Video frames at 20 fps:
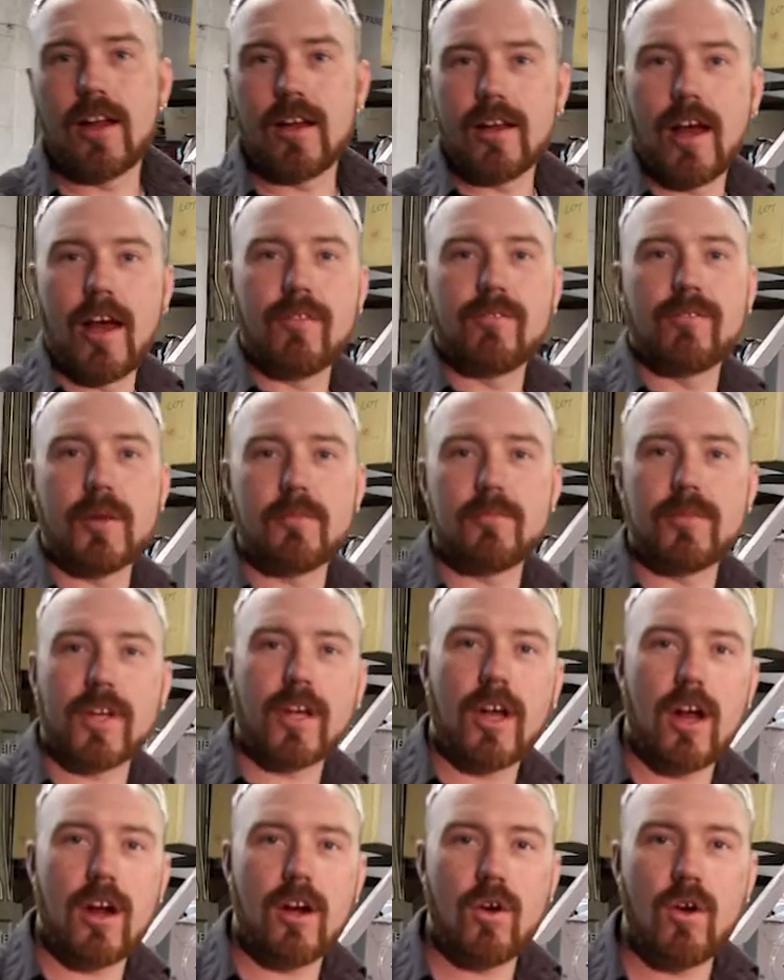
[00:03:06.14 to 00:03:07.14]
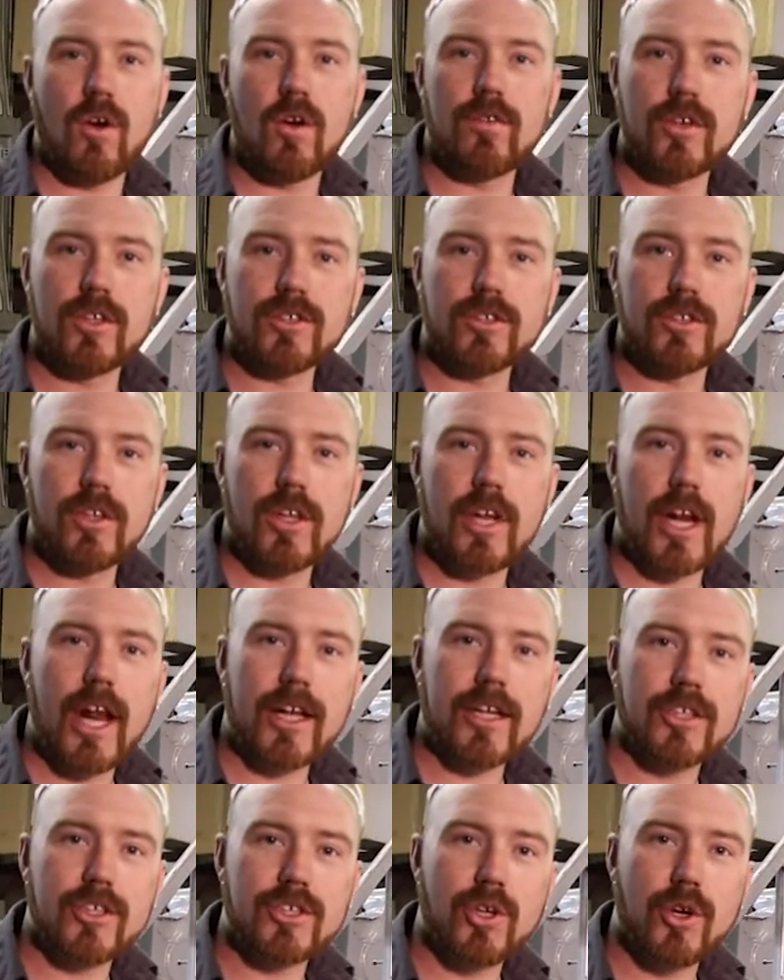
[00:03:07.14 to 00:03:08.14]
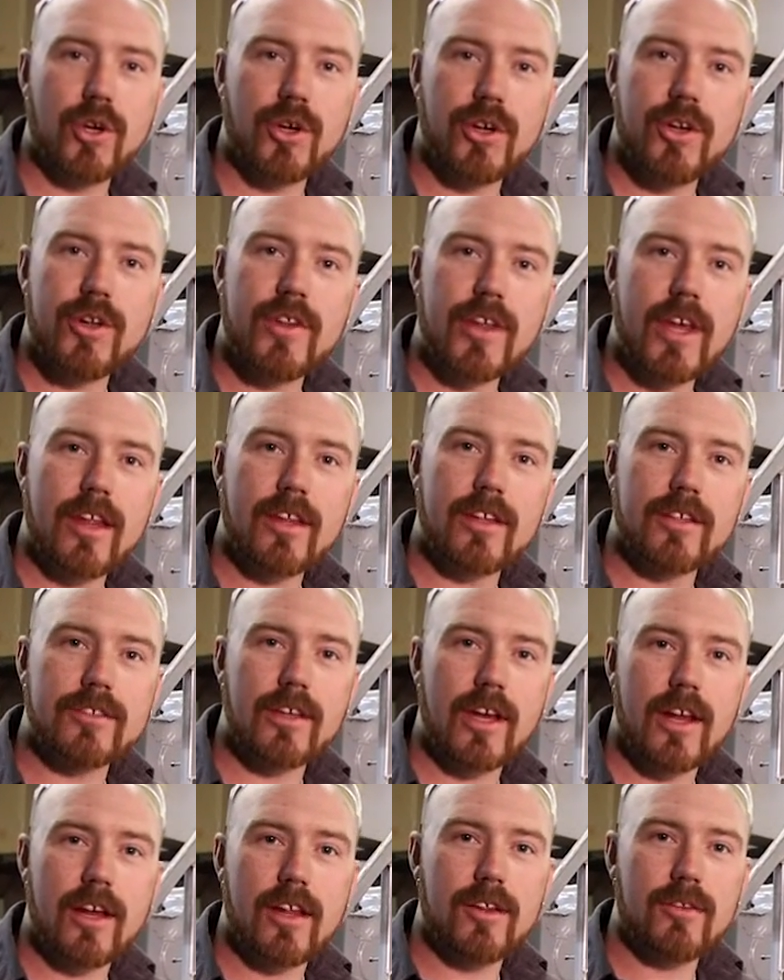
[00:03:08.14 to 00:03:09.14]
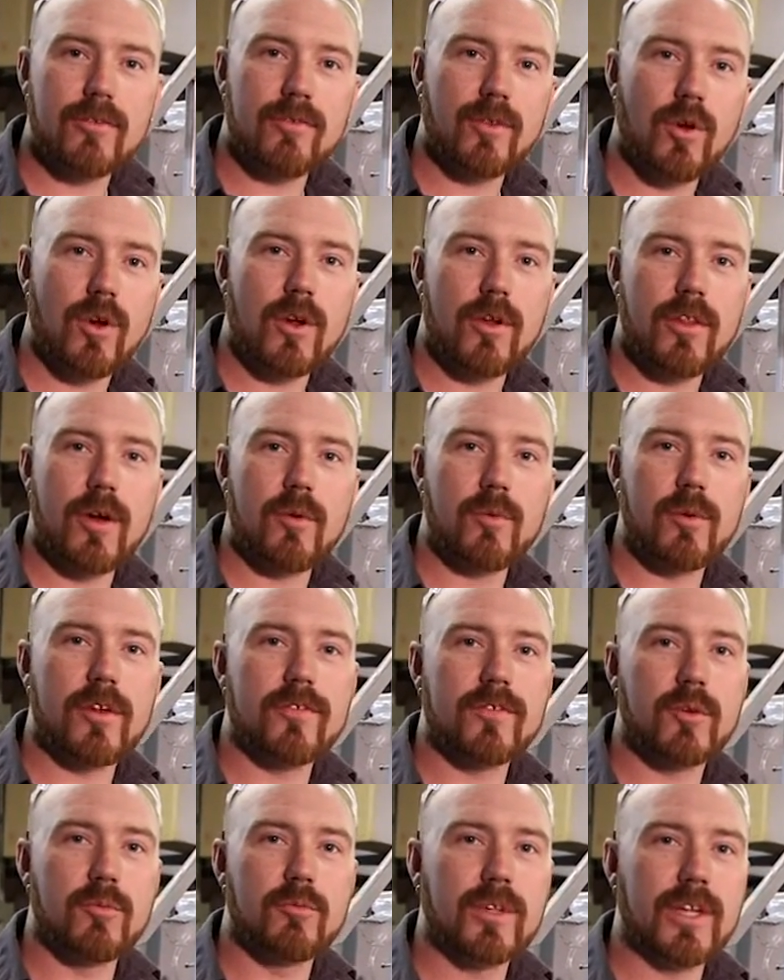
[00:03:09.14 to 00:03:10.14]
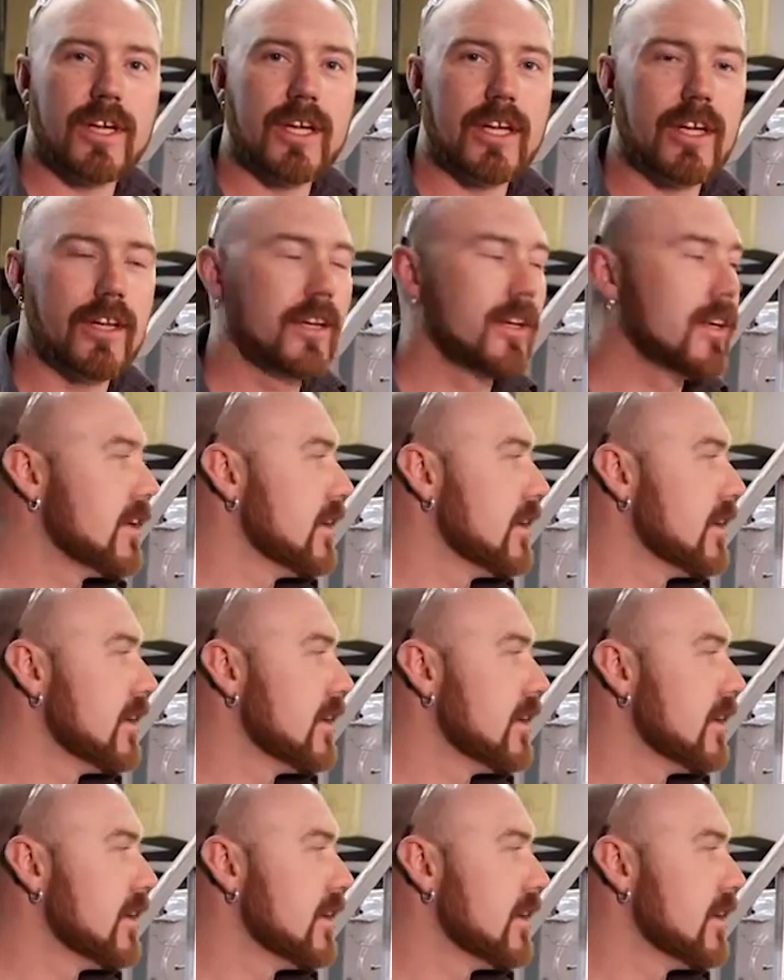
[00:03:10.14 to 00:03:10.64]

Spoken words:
I flipped the car over so that I can show you the other side of the floor that we've completed.